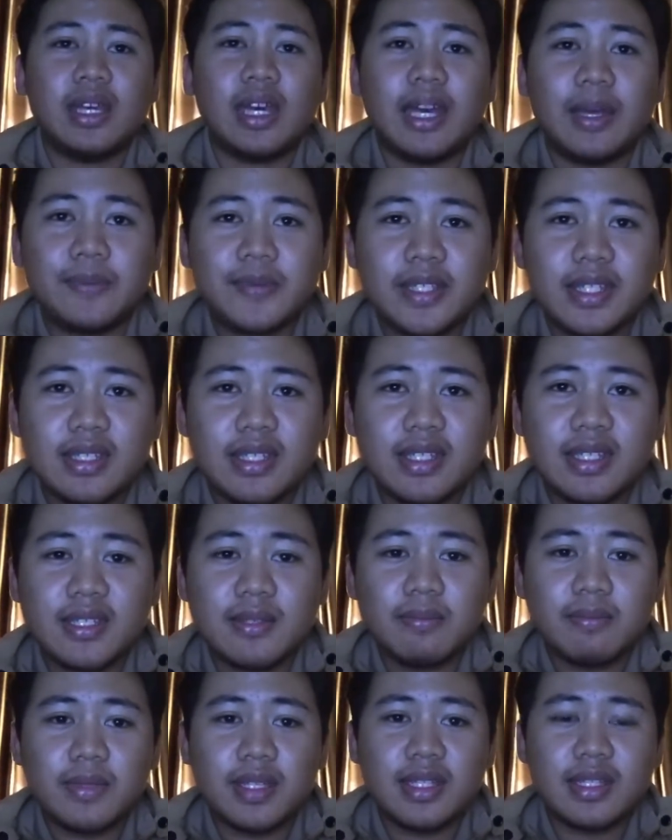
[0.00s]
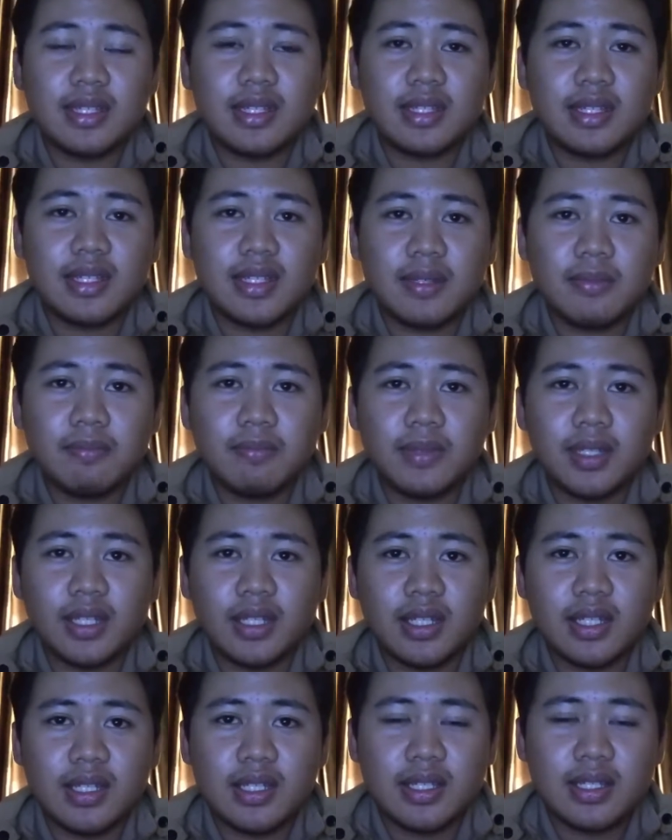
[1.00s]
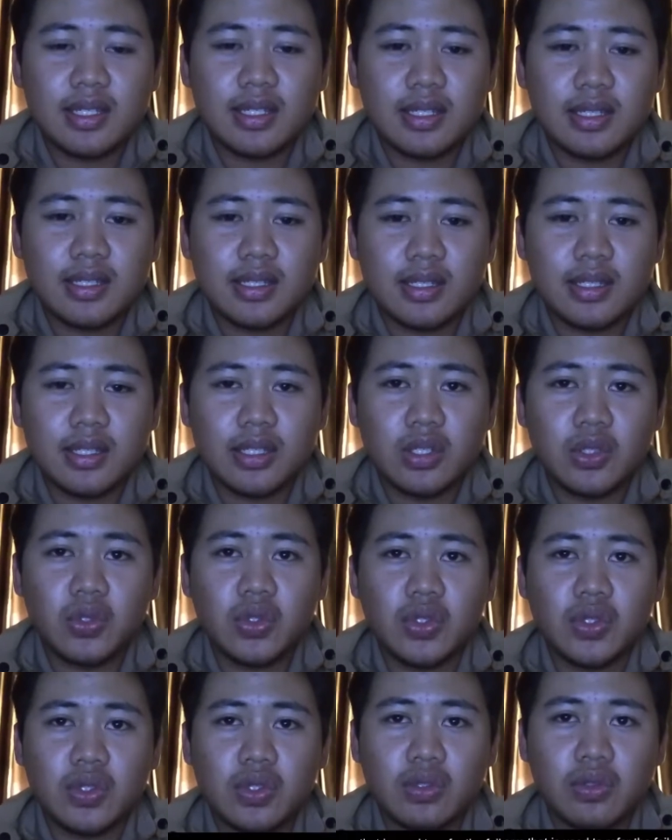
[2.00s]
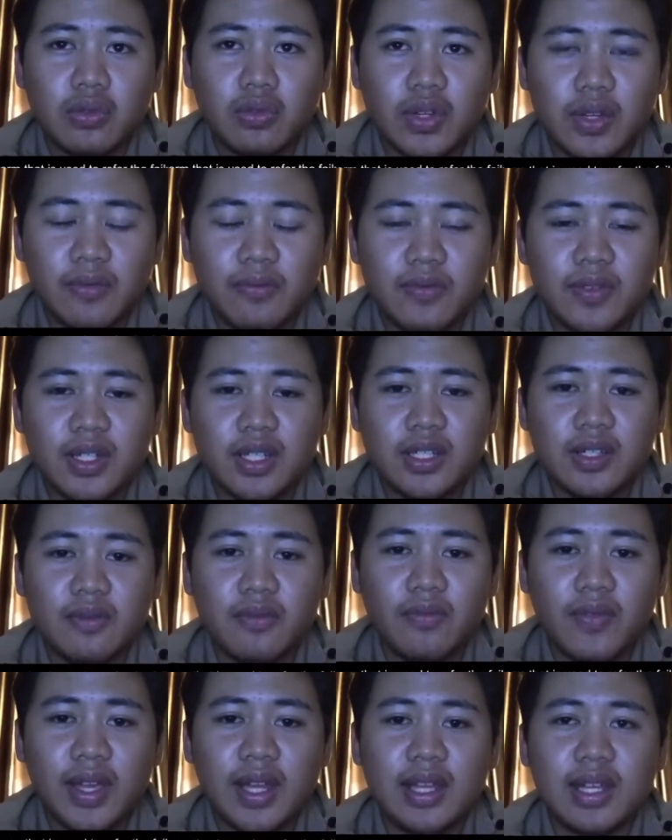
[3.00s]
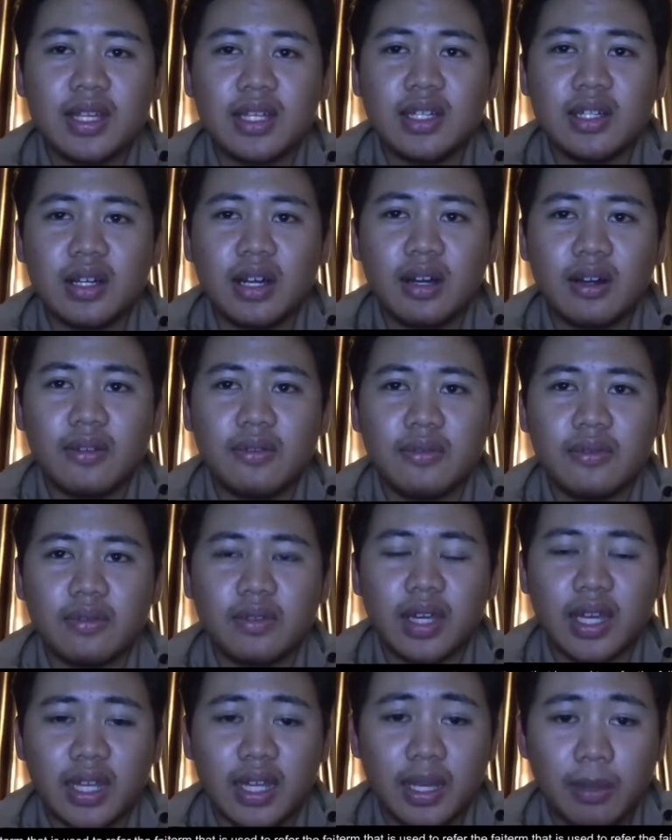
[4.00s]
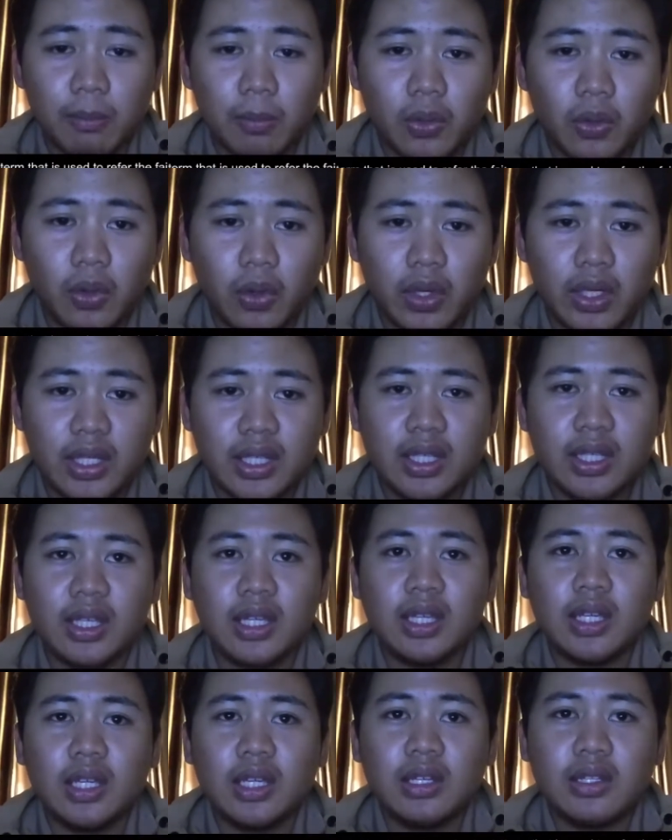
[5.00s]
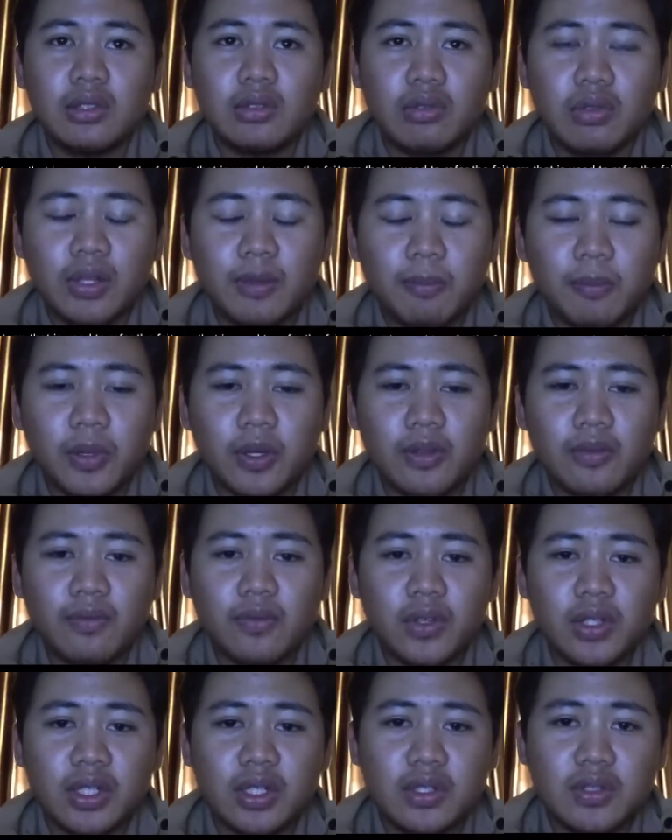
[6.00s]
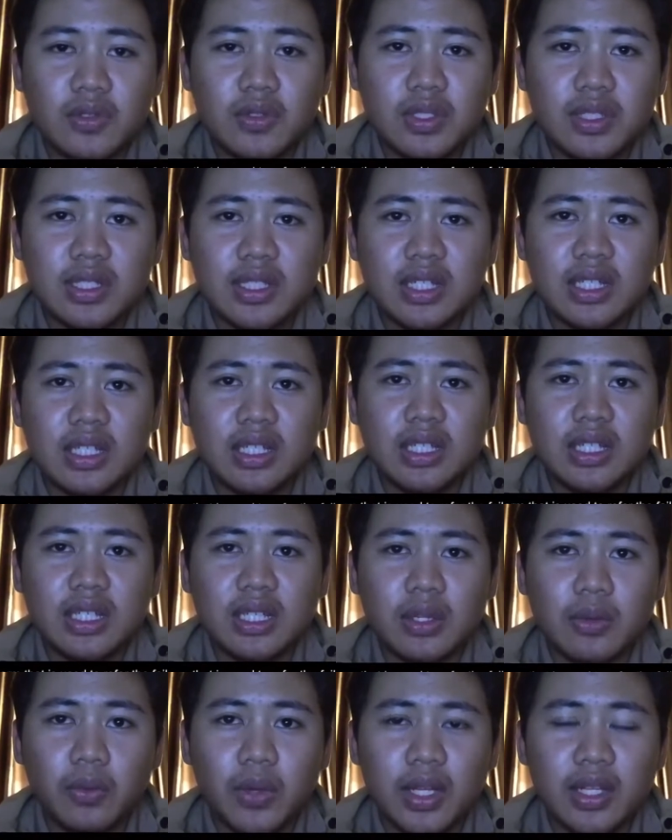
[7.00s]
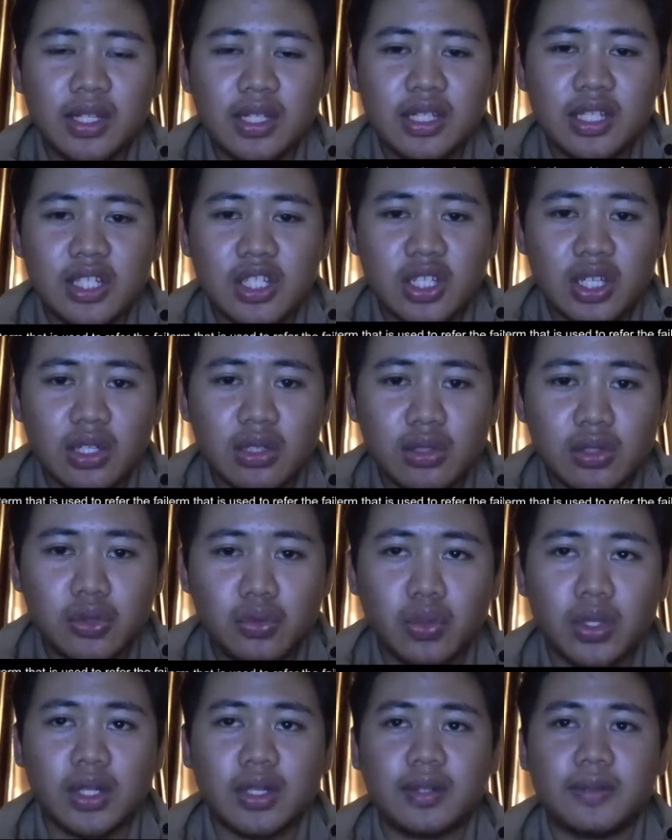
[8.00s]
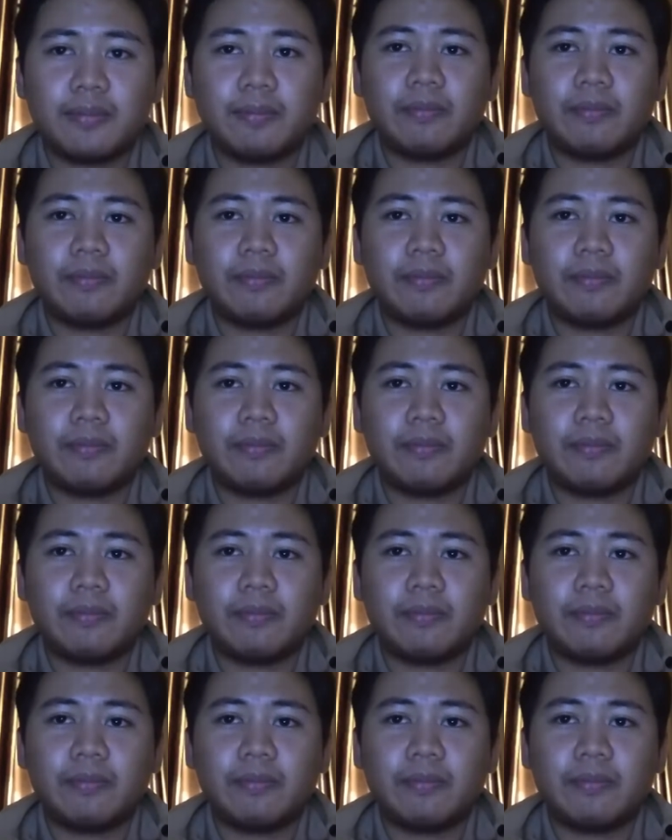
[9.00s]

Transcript: Absenteeism is the term that is used to refer the failure of an employee to report for the duty when he is scheduled to work.